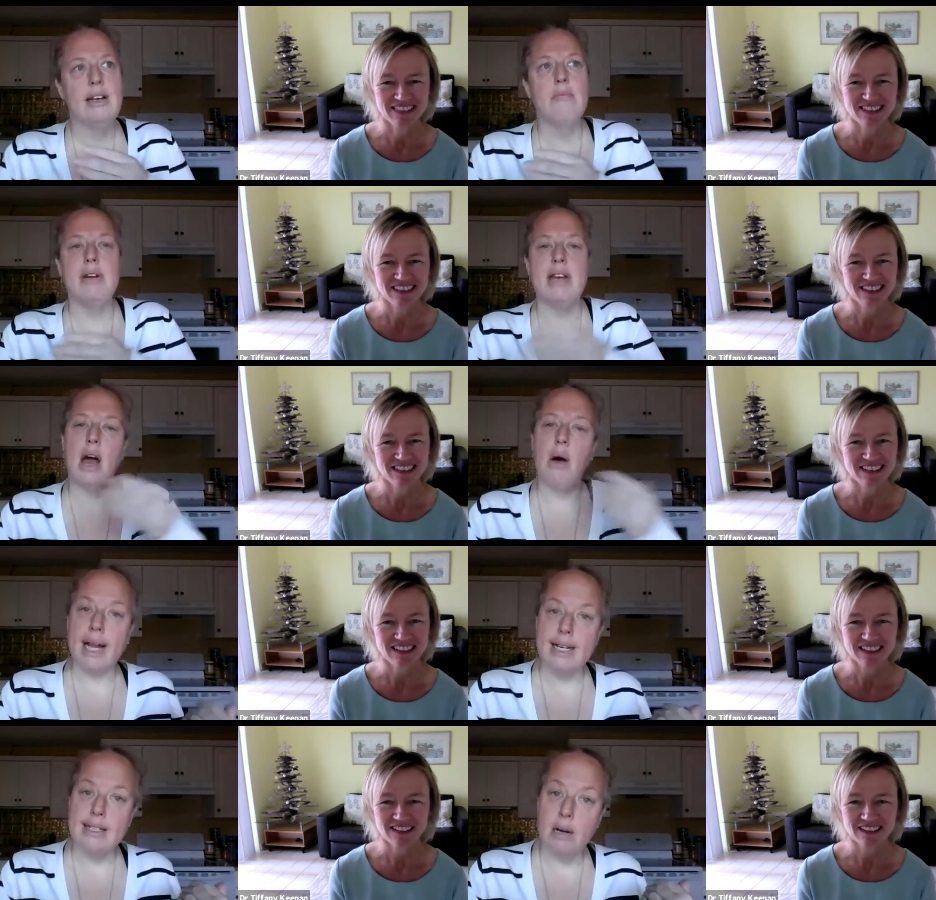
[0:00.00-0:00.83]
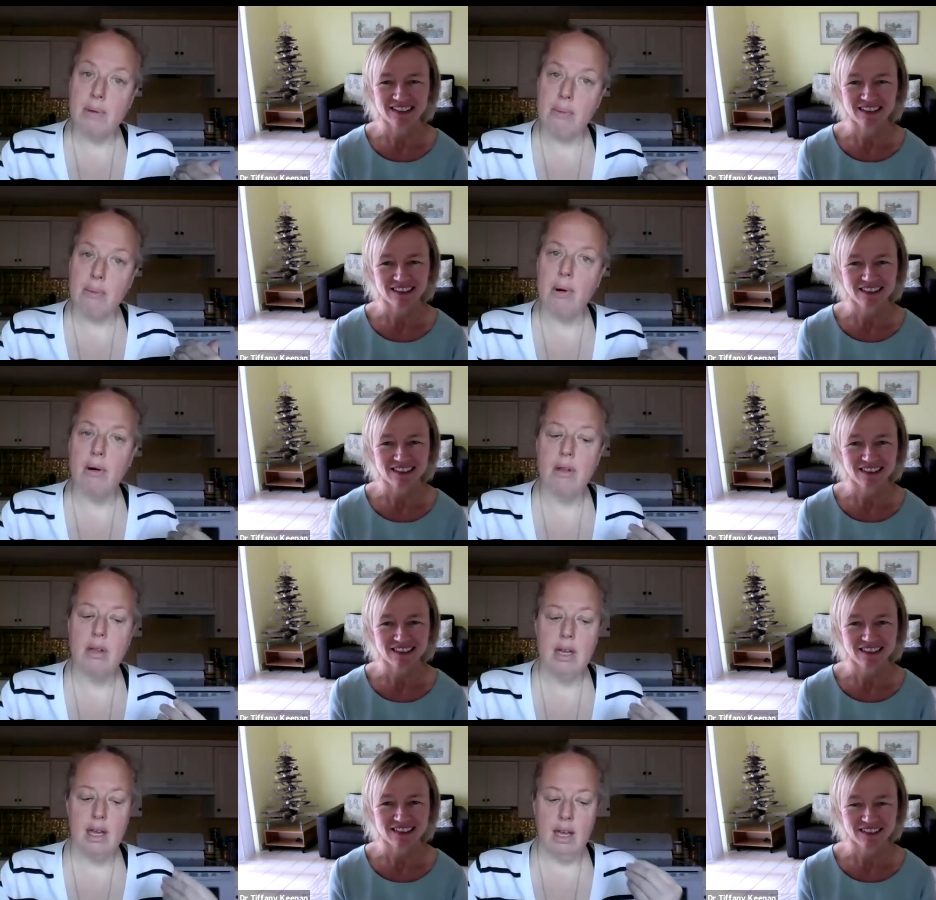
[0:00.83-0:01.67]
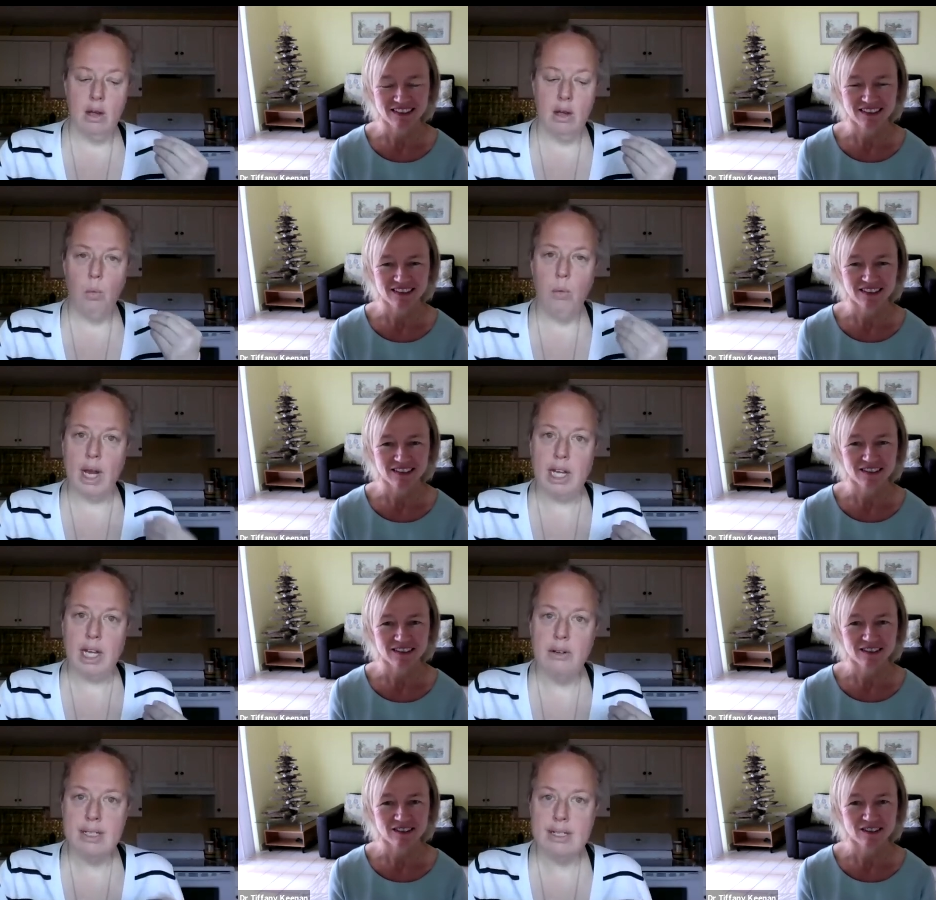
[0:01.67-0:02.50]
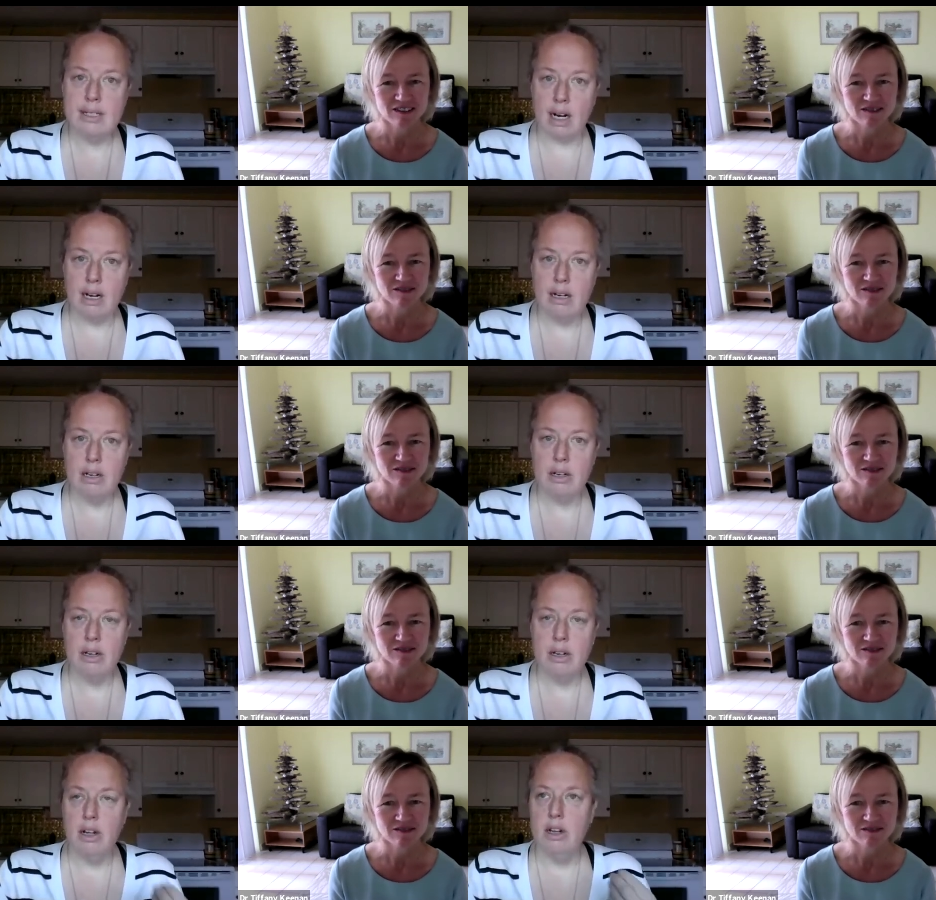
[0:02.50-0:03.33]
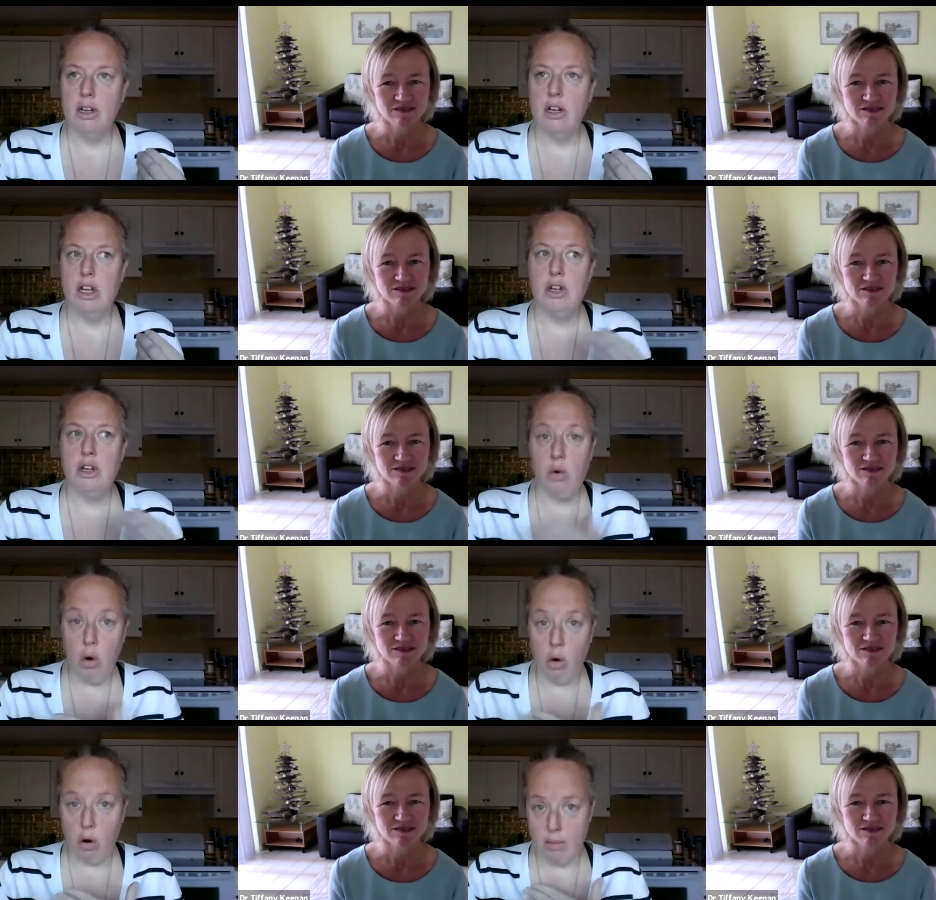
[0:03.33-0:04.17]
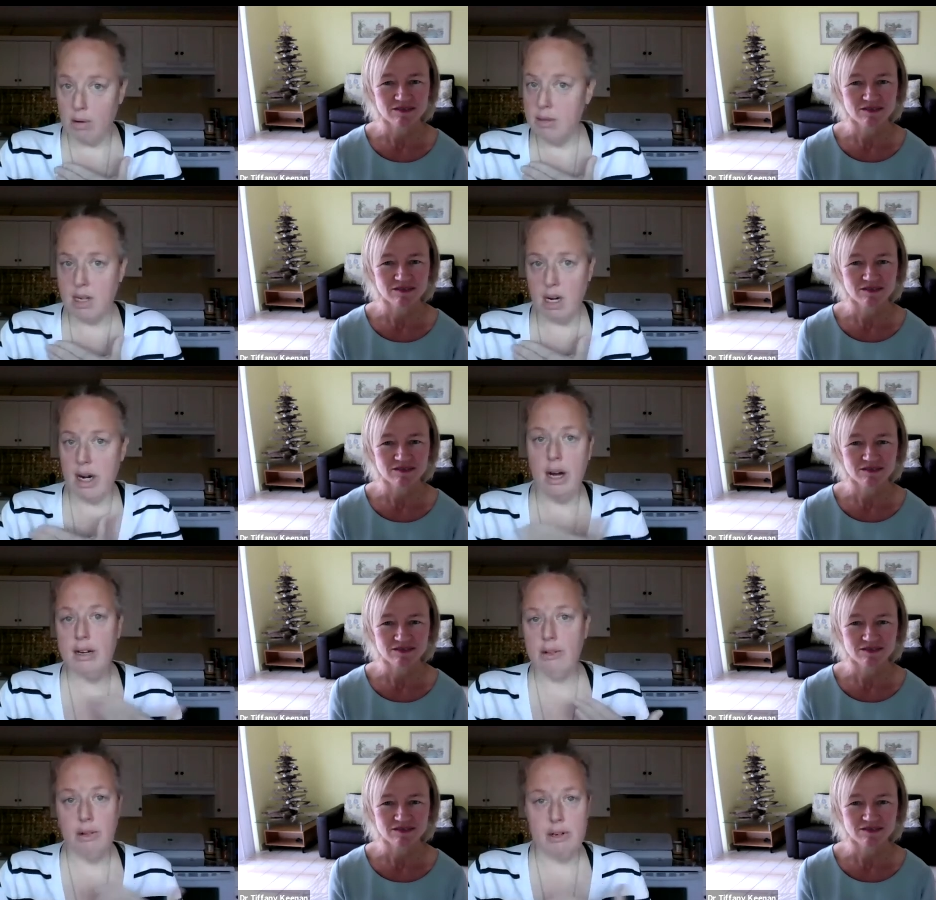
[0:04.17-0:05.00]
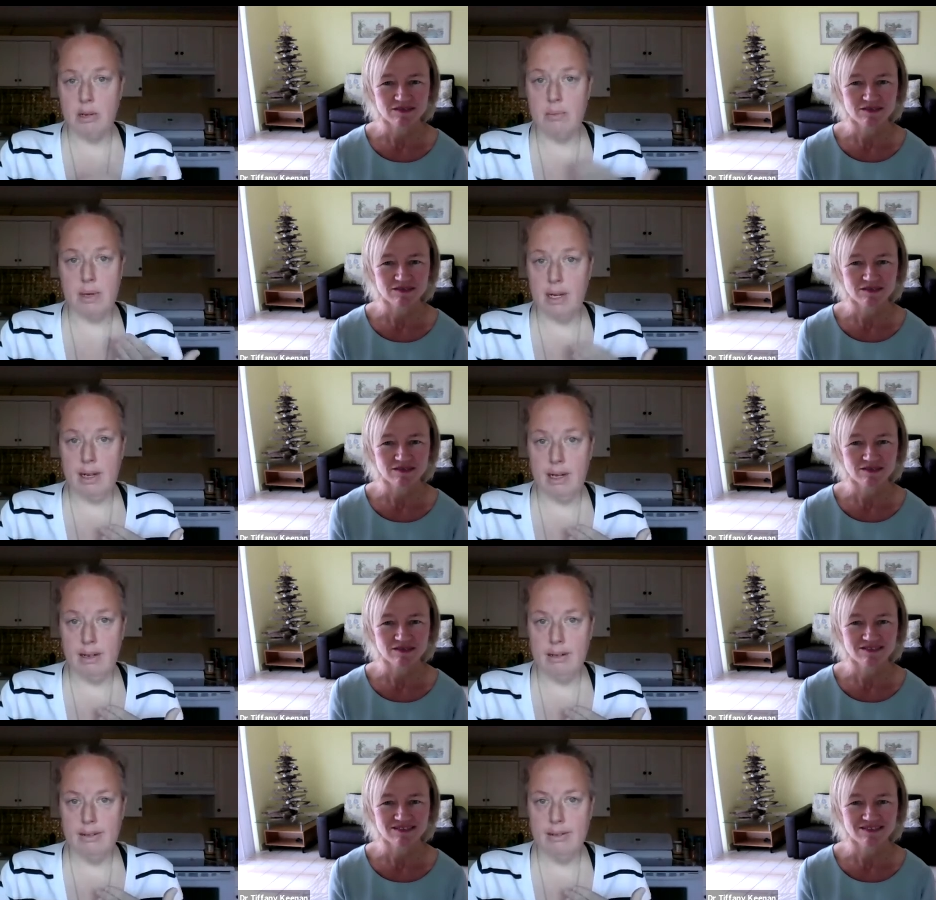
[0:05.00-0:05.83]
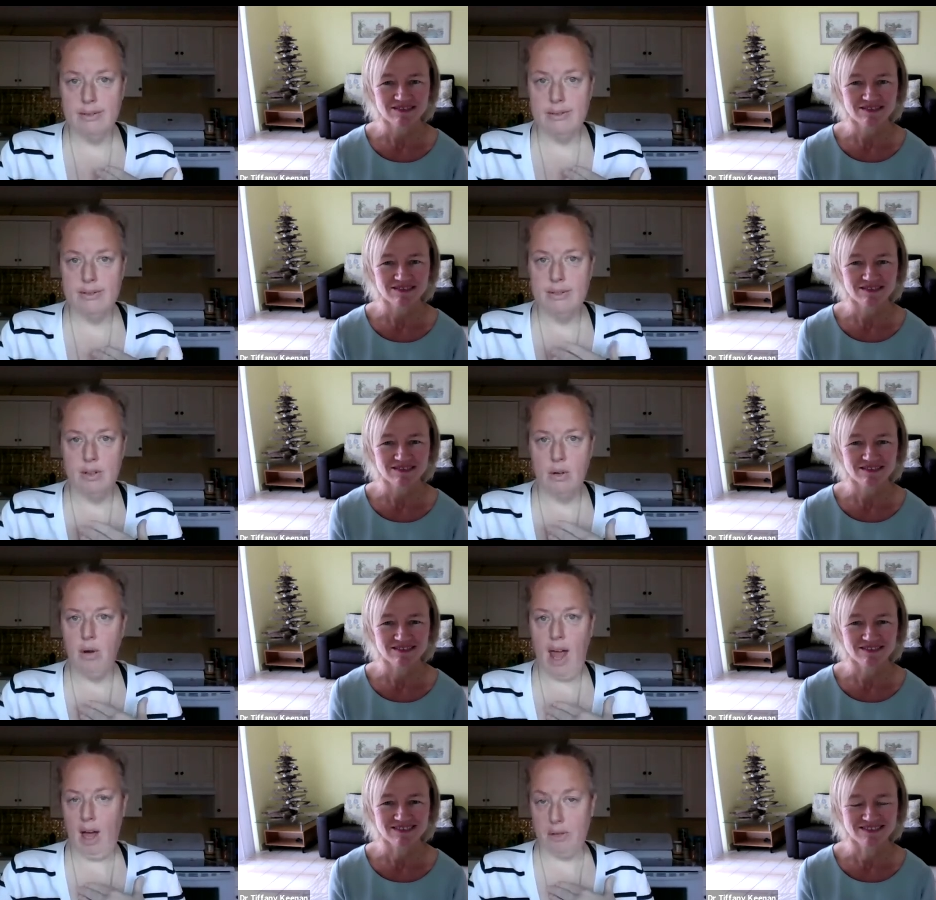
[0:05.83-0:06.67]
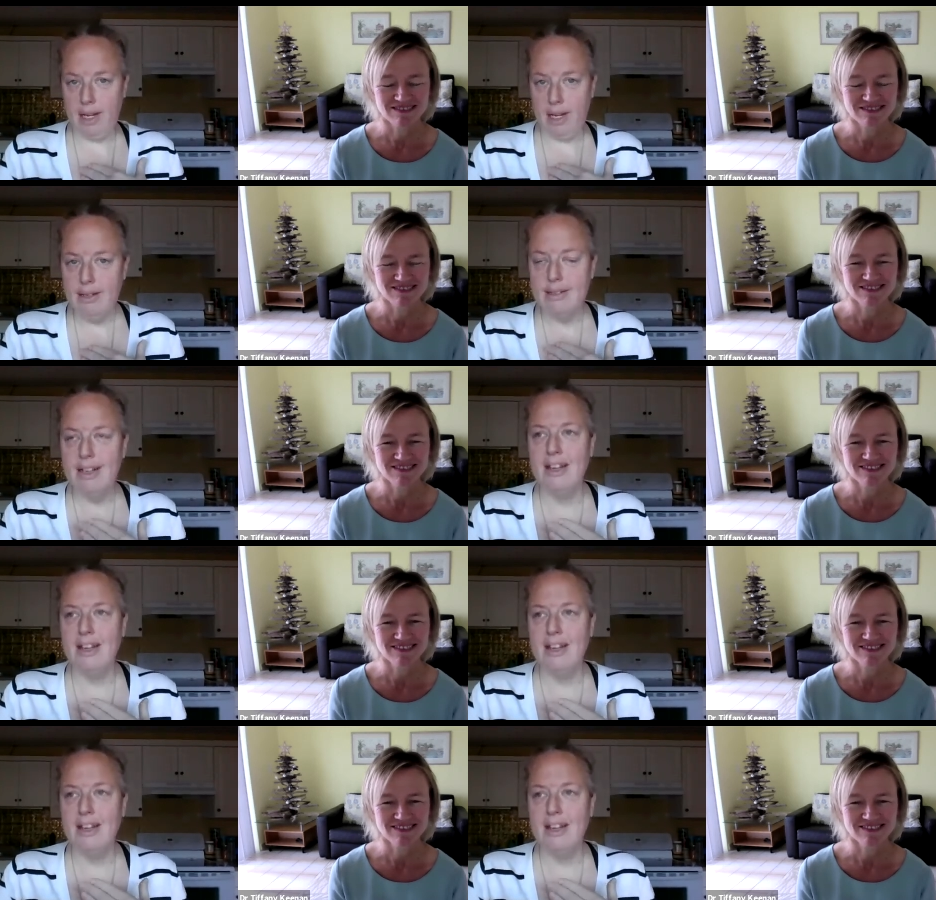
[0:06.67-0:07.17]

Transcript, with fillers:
Speaker 1: But now I can tell people when you start, your hormones are not going to be healthy